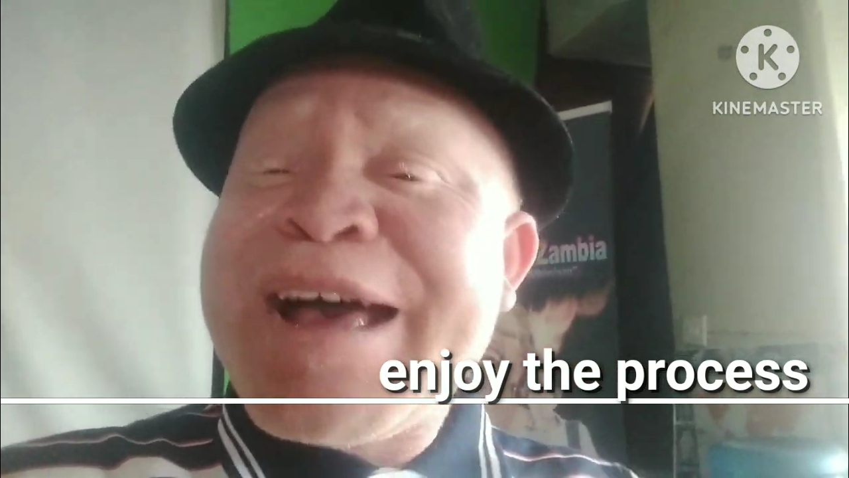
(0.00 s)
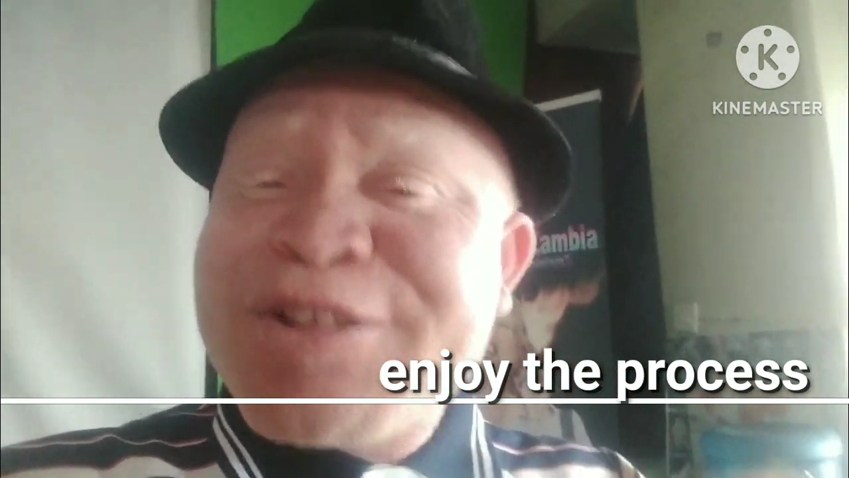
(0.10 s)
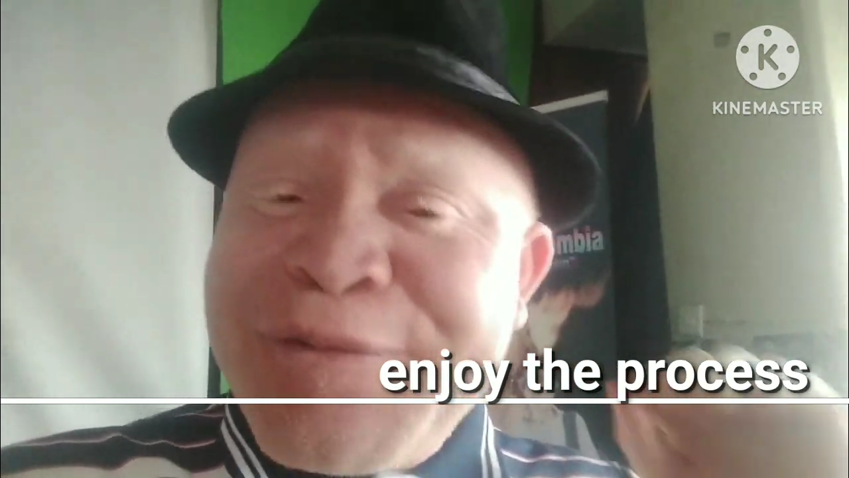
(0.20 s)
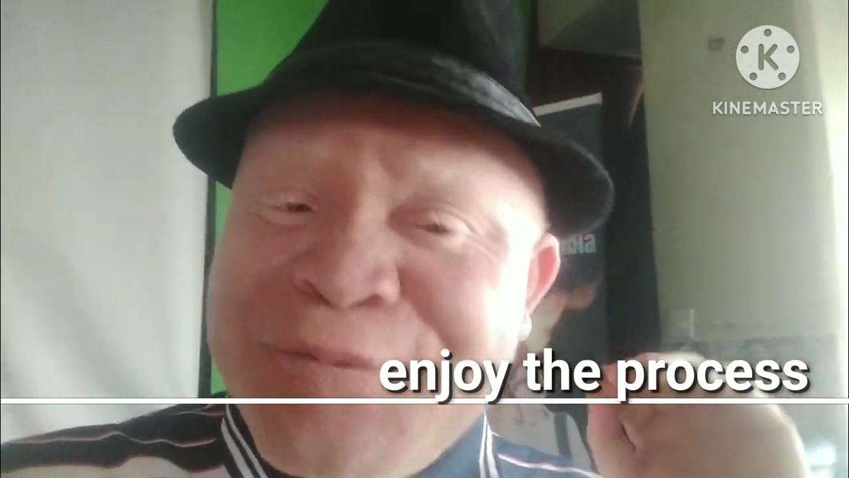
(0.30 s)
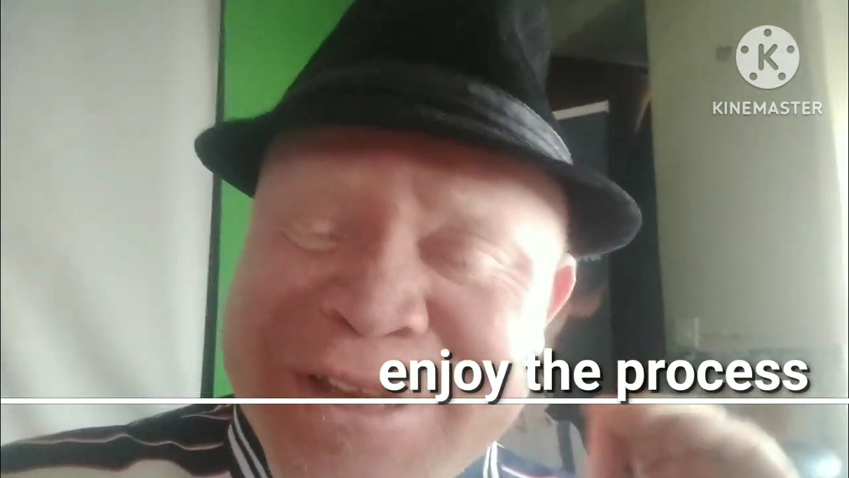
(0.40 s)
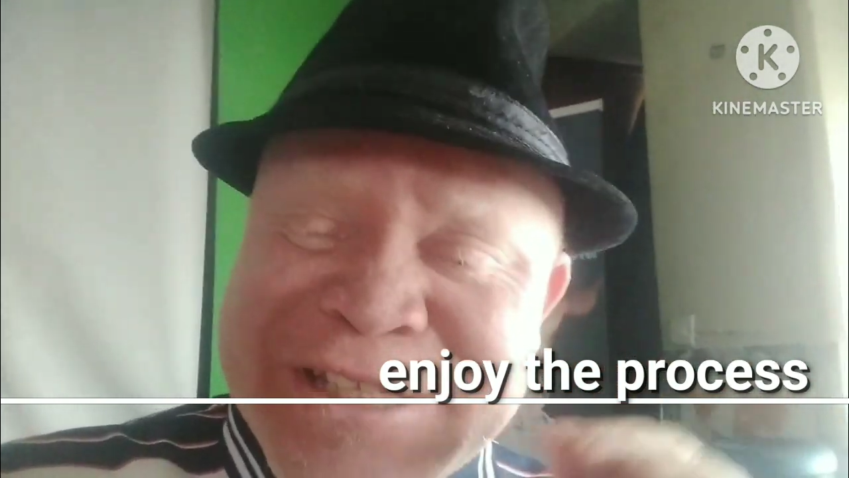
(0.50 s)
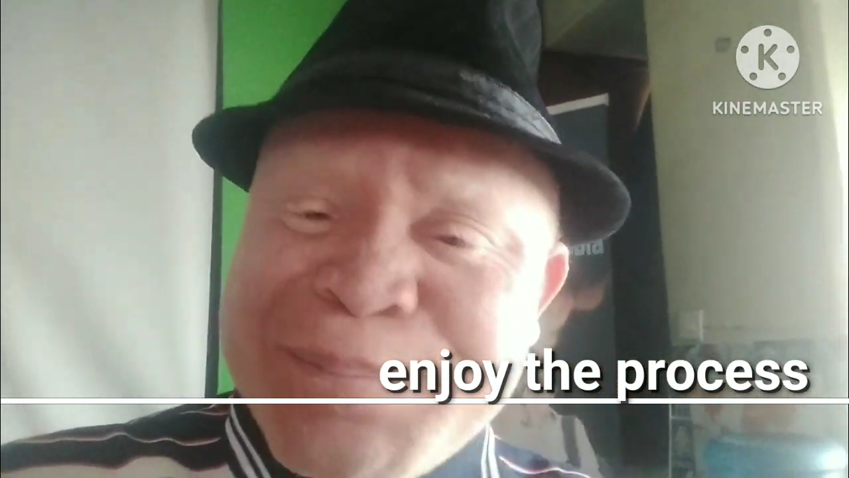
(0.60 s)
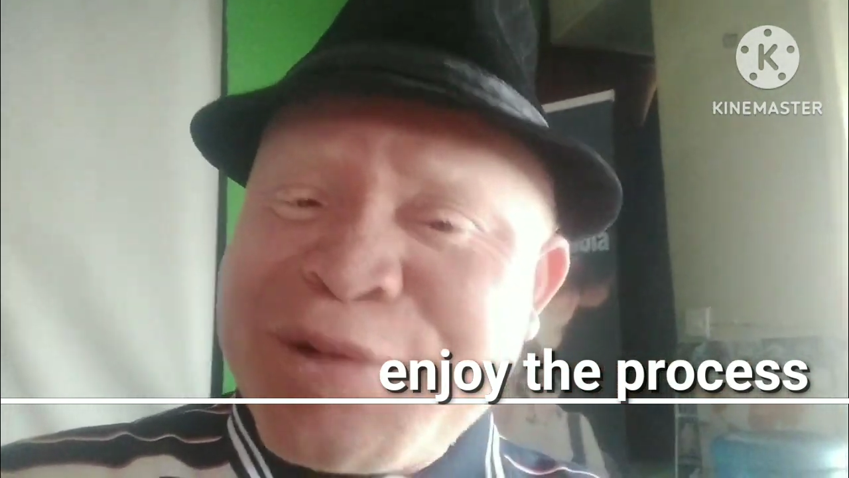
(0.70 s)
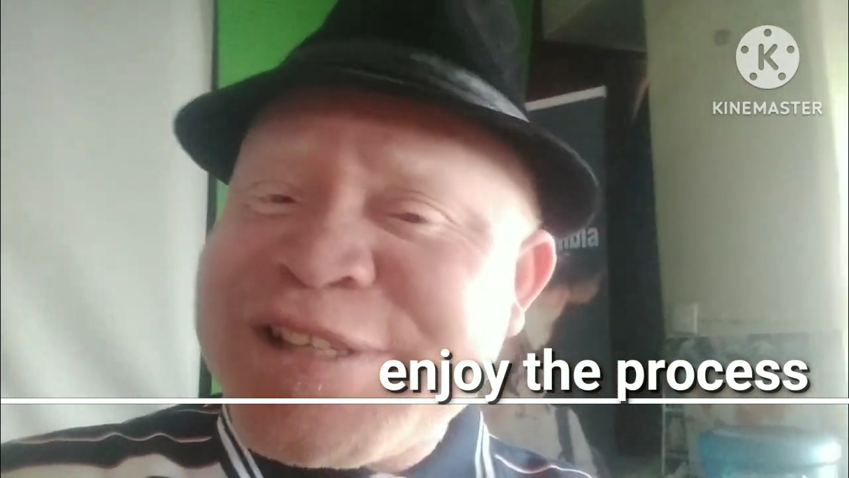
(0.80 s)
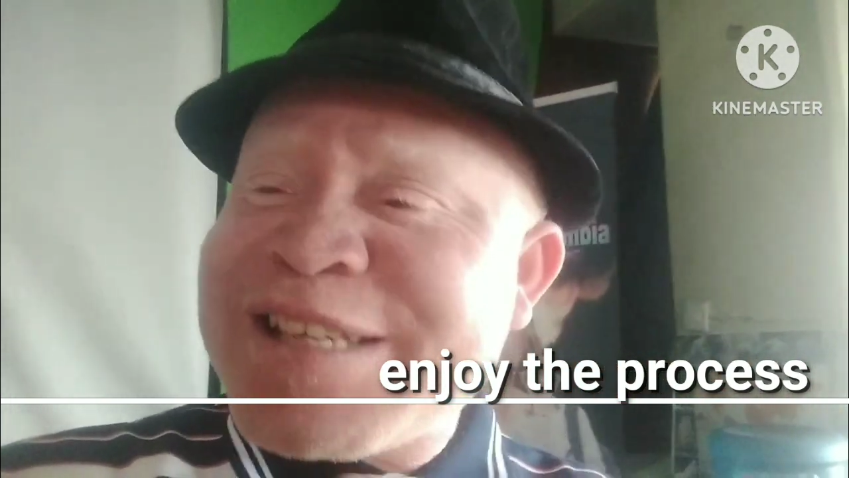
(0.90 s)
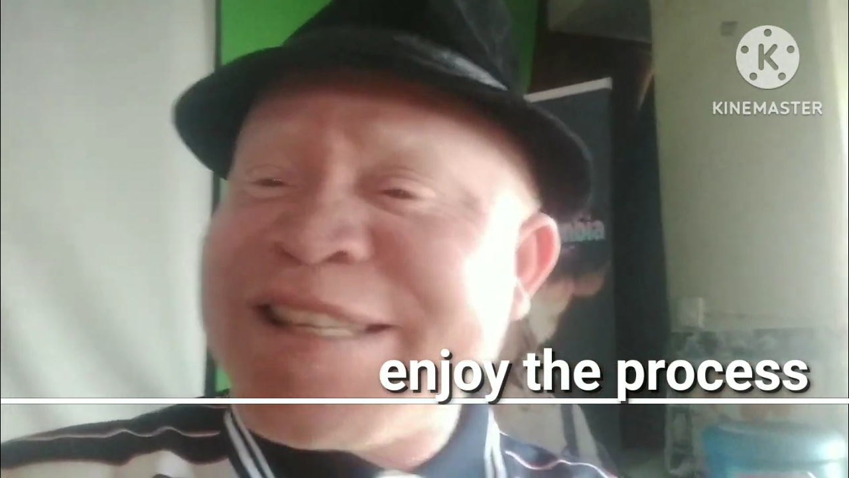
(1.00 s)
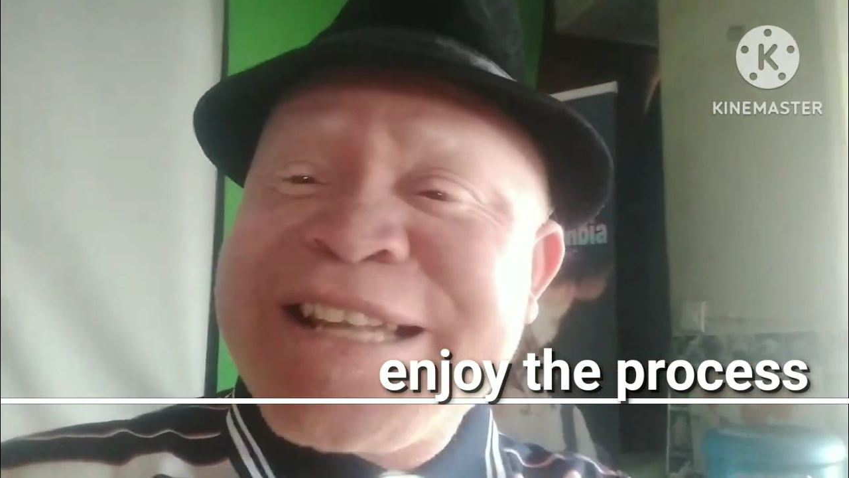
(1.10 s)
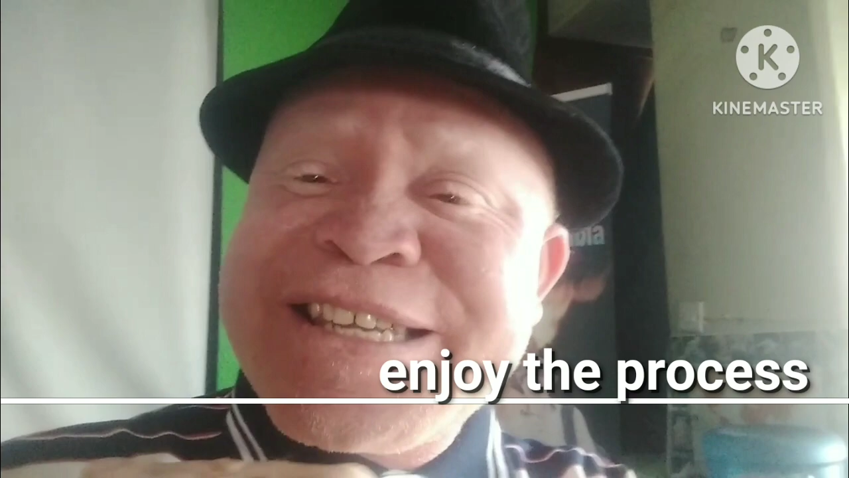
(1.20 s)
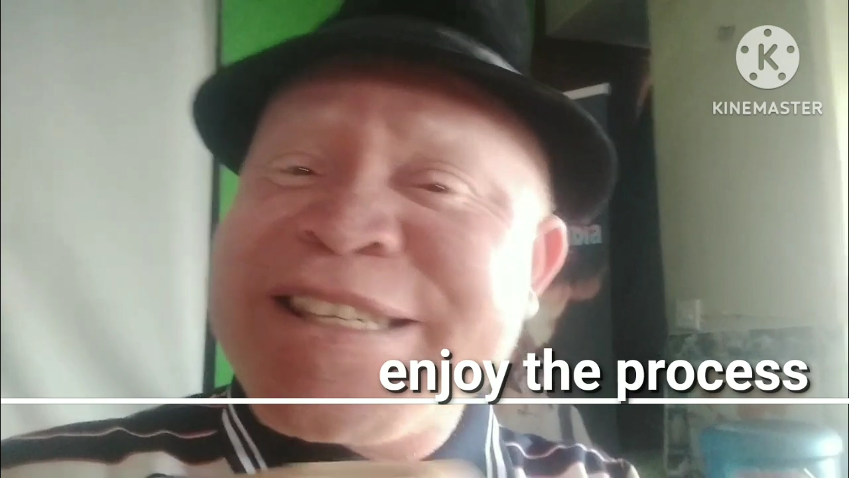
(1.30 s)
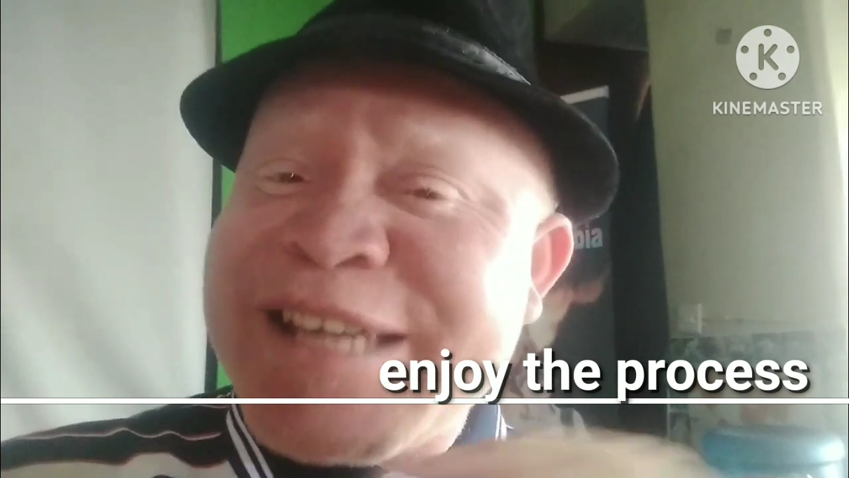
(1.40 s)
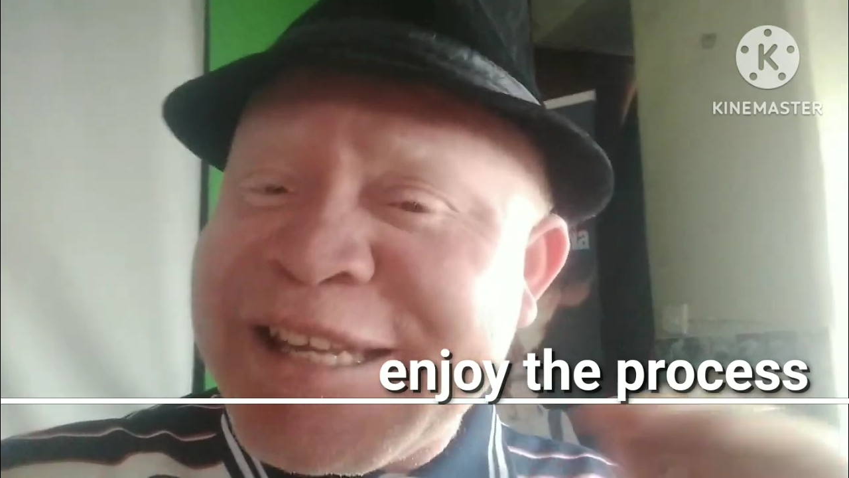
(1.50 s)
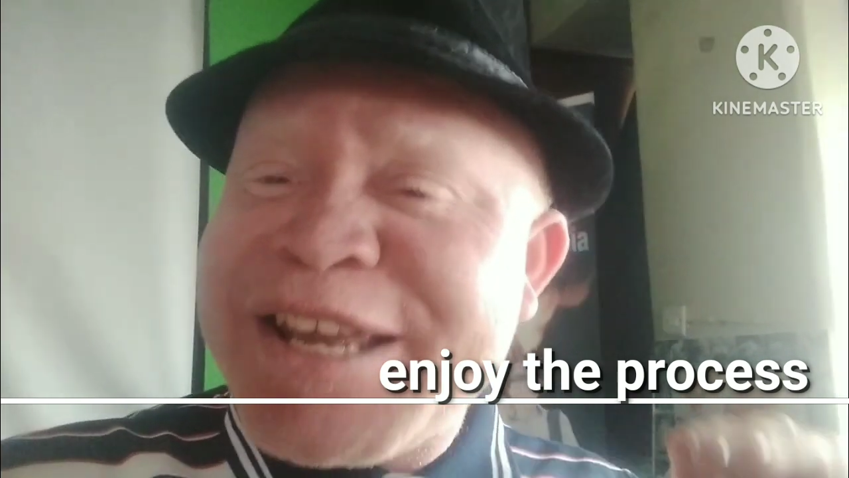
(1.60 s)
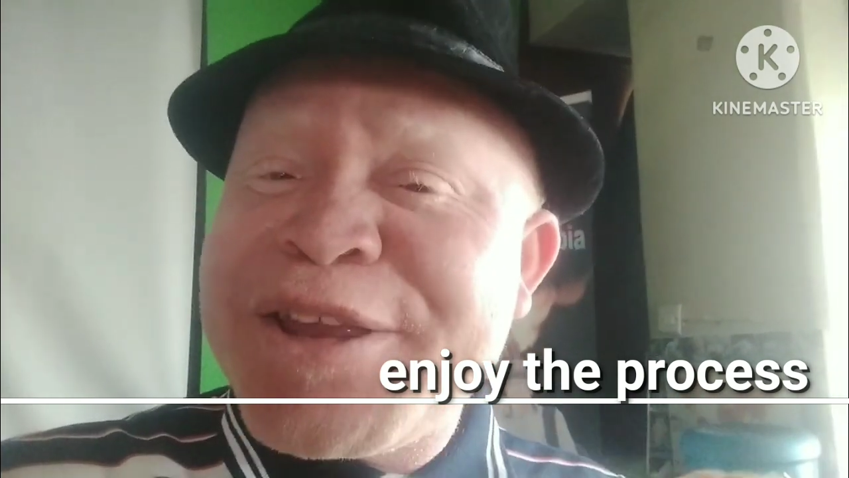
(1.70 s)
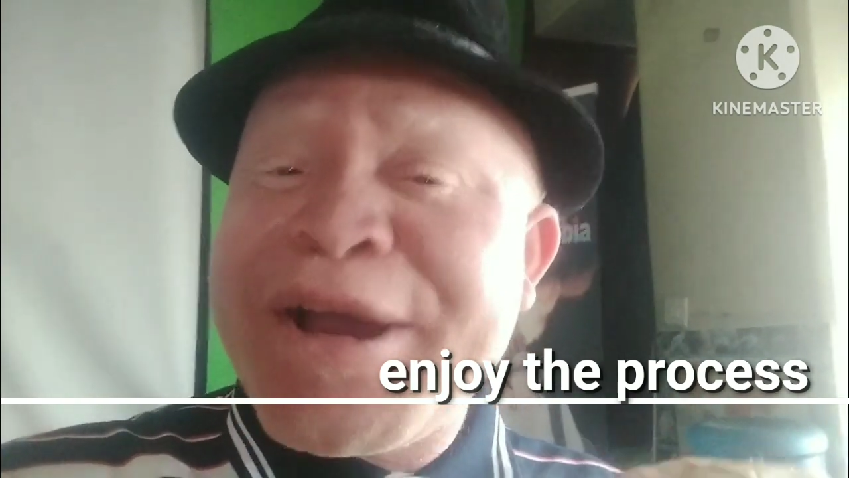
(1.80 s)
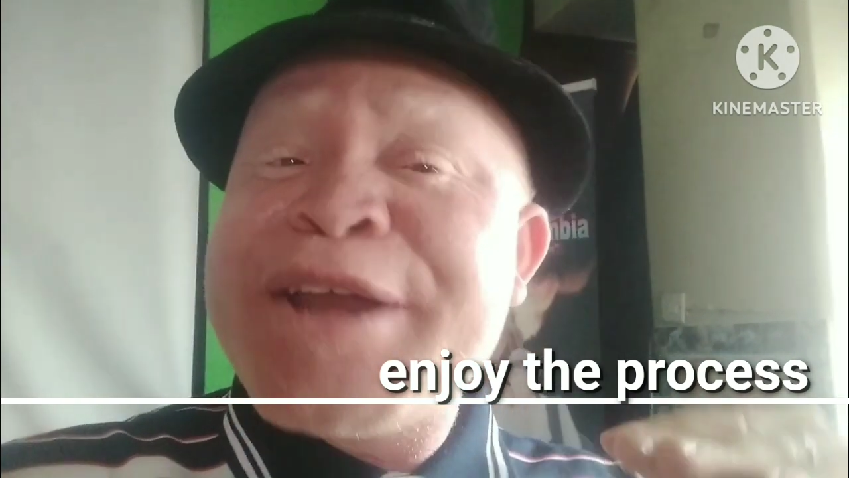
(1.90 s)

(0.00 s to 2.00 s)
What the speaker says: So this process that is taking you,